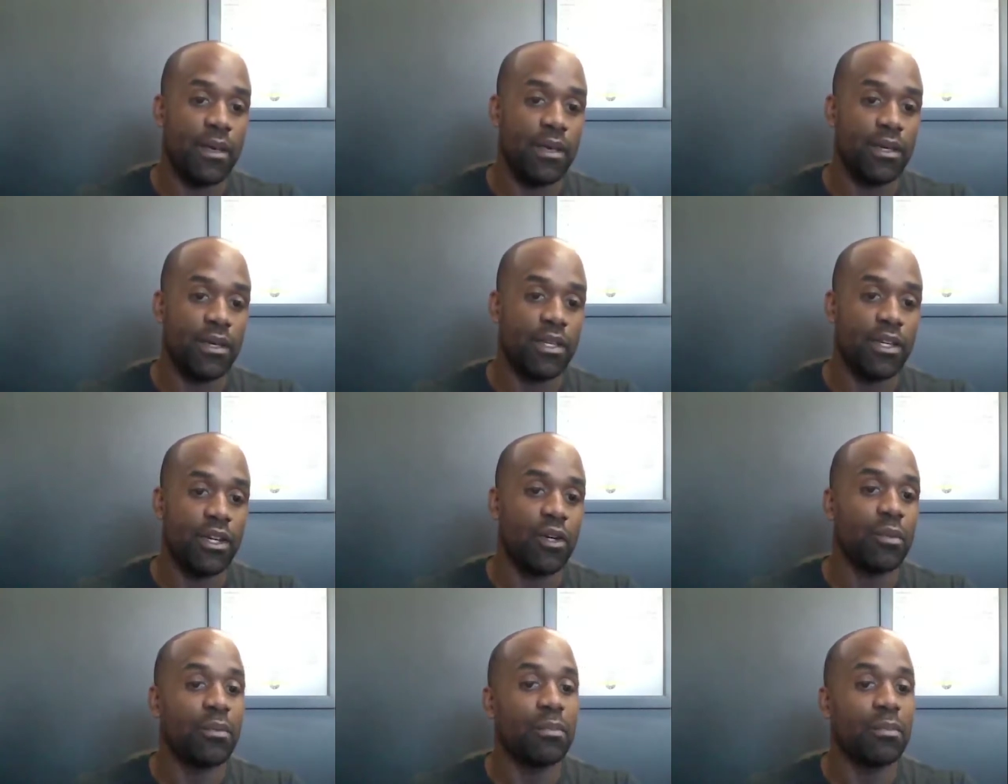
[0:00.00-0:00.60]
You
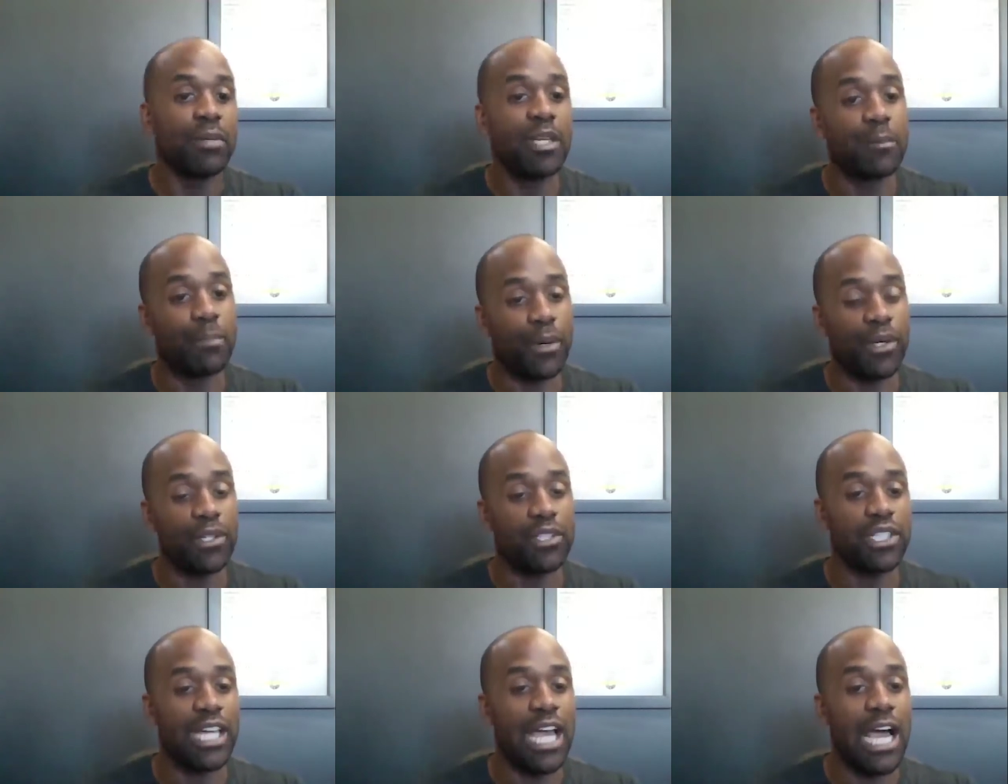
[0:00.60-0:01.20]
know, me
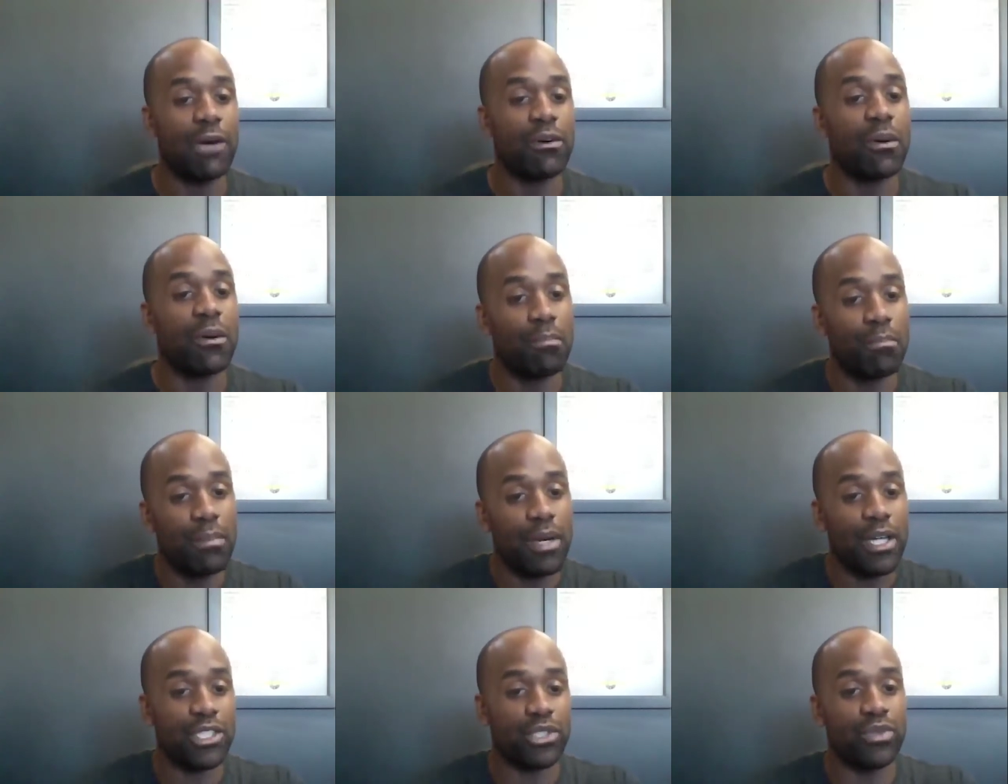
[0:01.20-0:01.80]
personally, I would
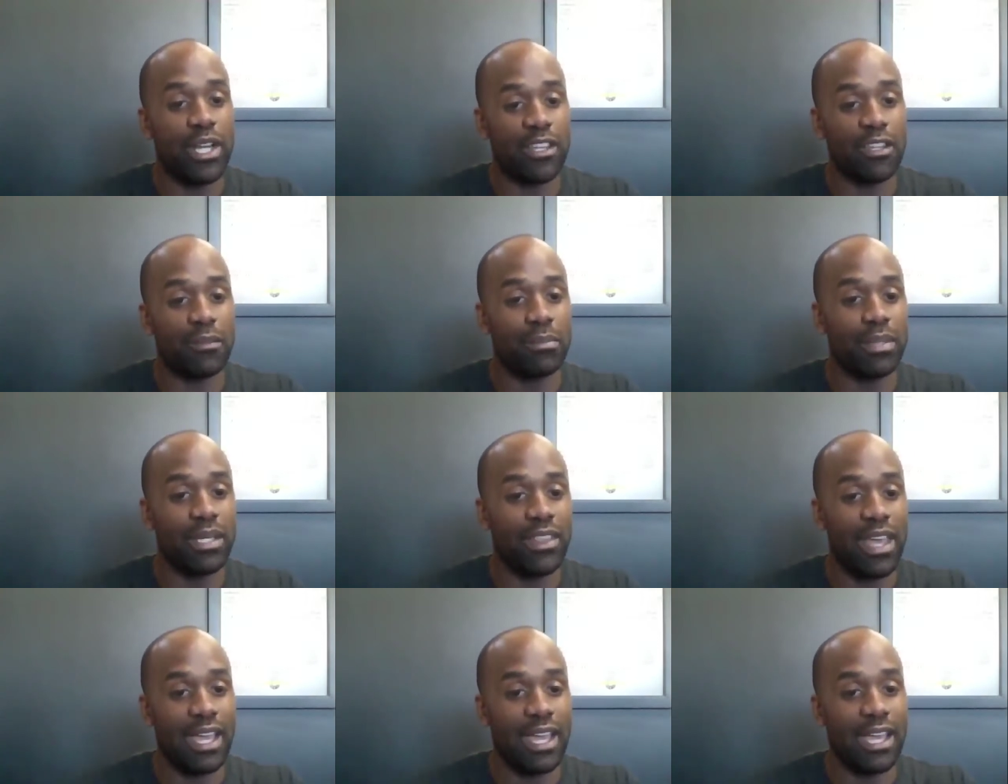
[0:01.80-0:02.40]
much rather
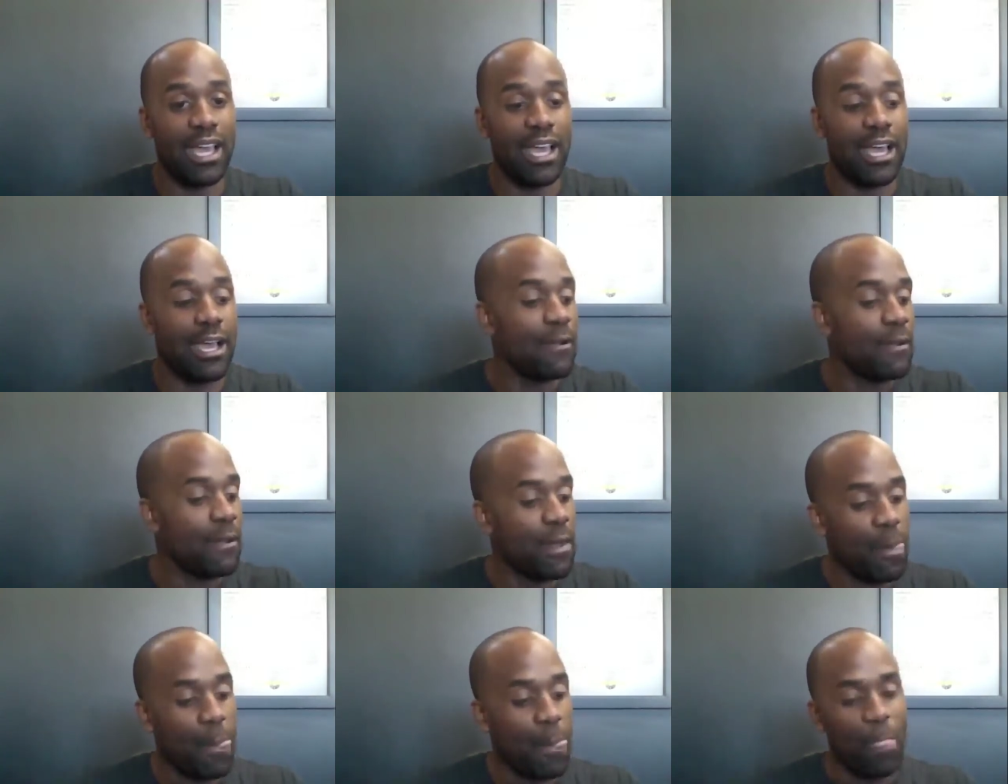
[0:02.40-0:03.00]
be that guy
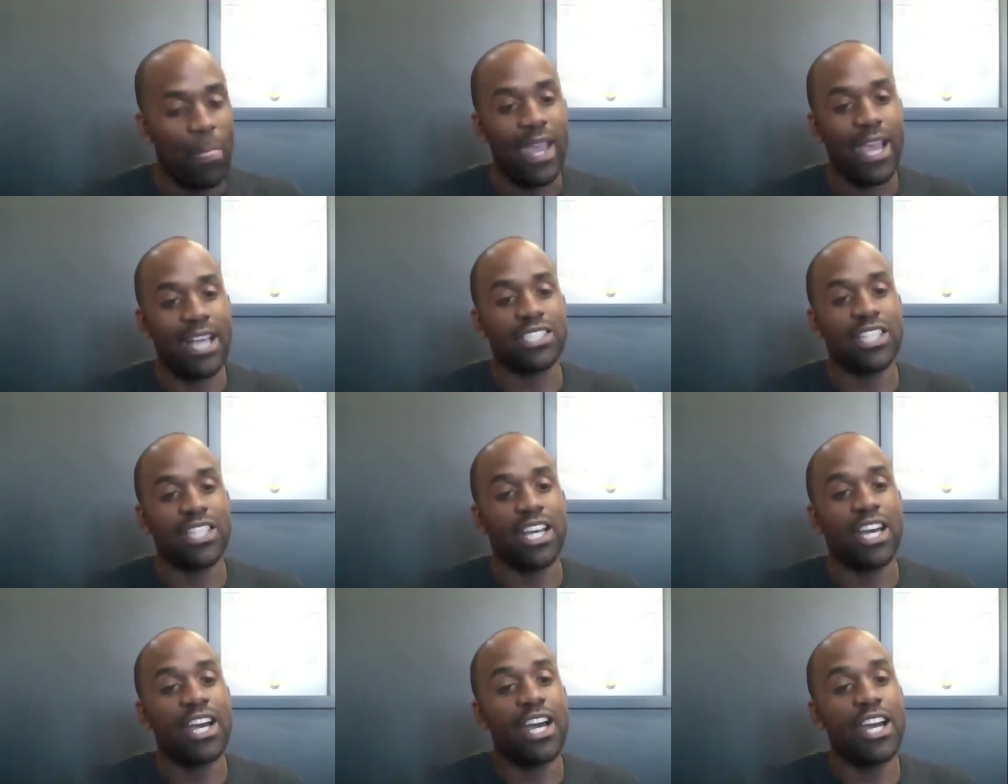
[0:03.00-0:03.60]
that has
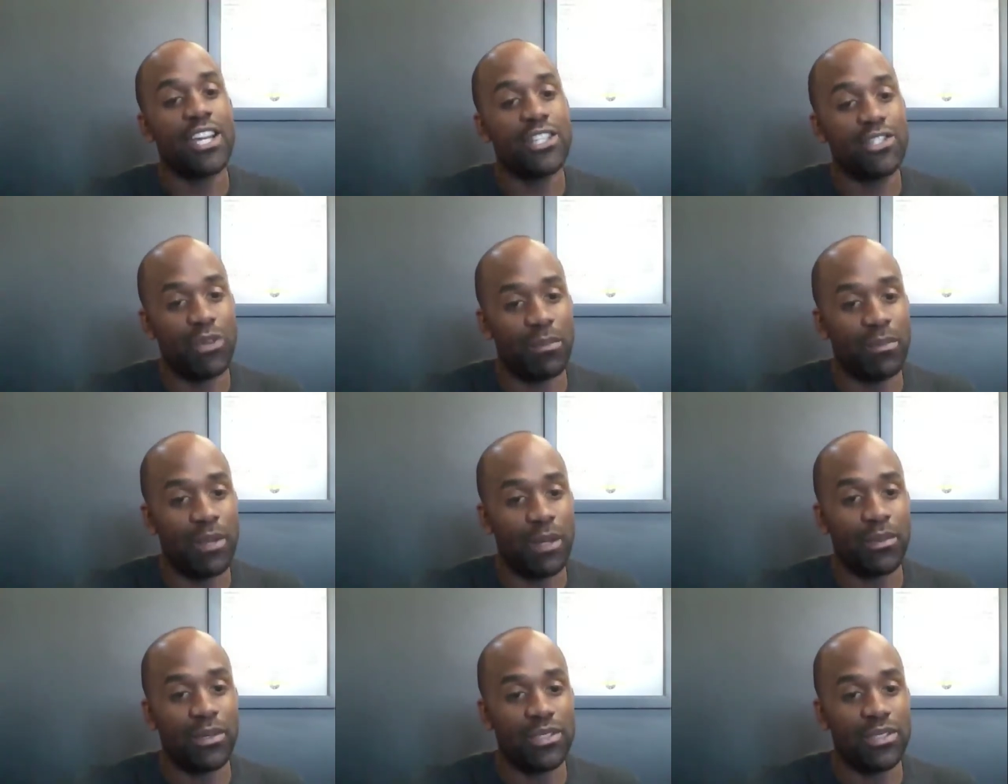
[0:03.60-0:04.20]
a hundred
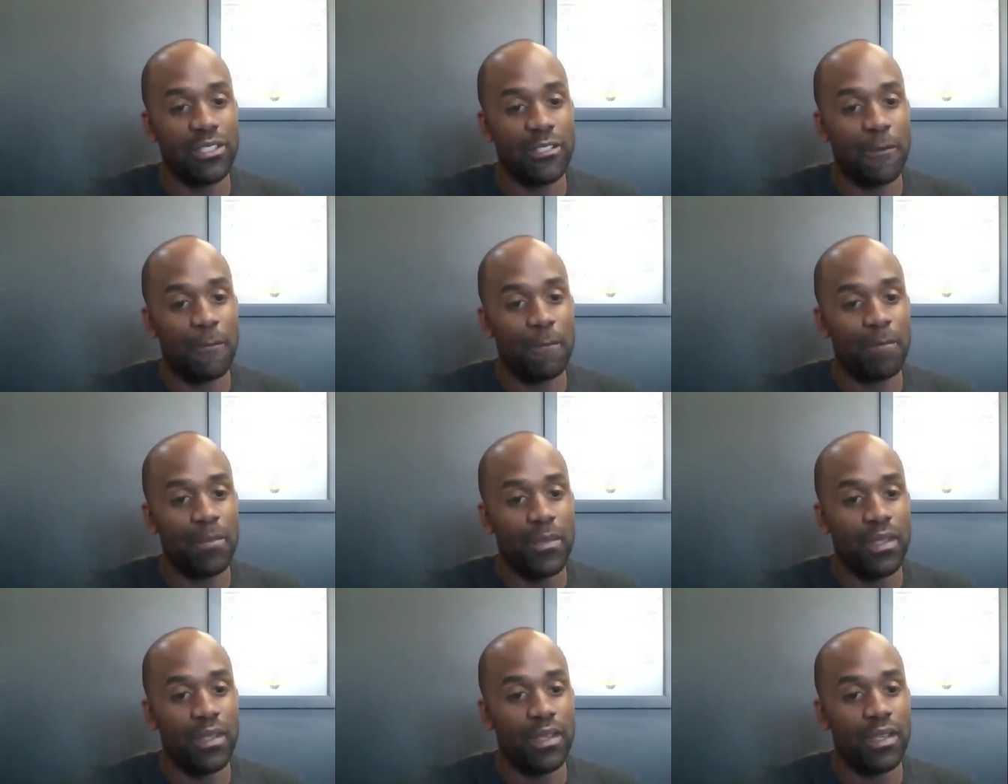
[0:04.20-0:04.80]
members
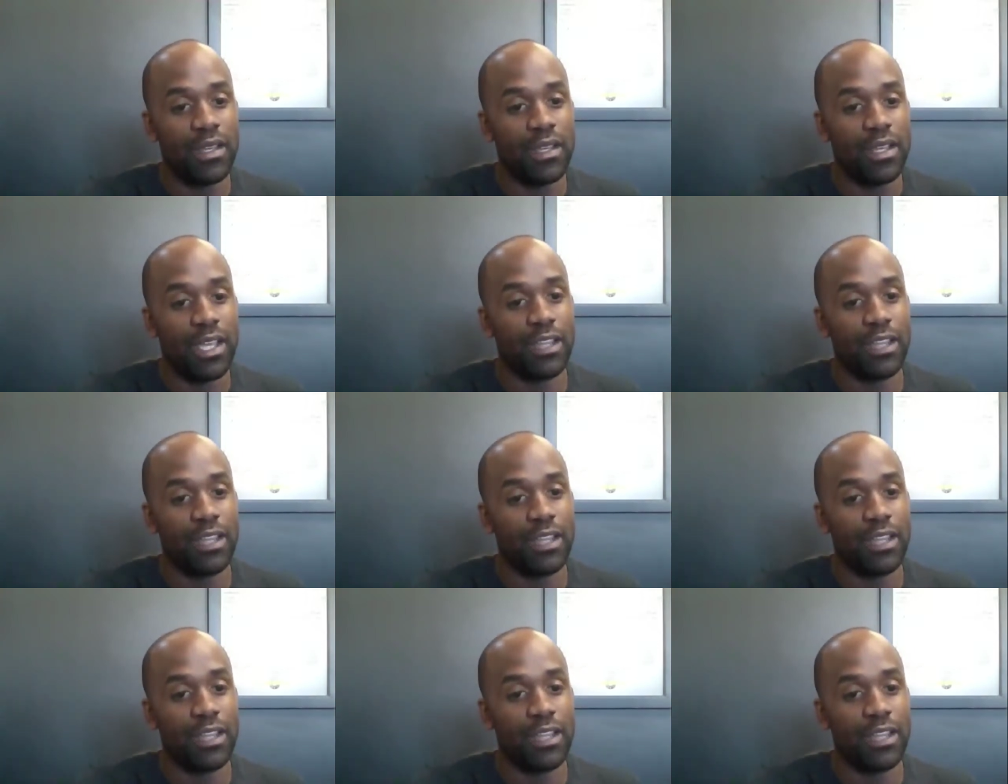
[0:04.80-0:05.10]
and they're